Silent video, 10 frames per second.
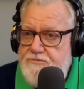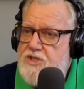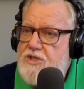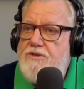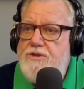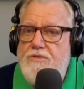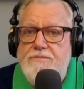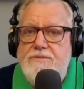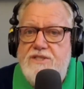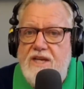So the
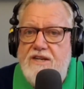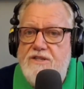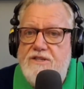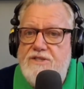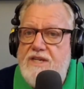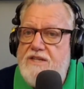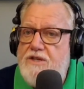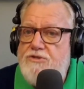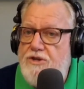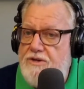Roman senators had
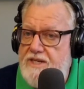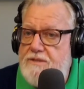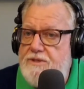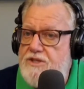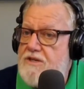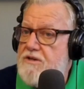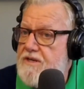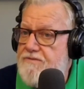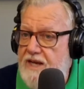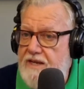no choice but to
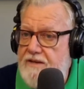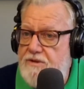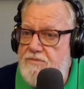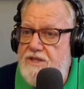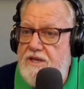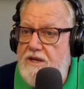curry favor with the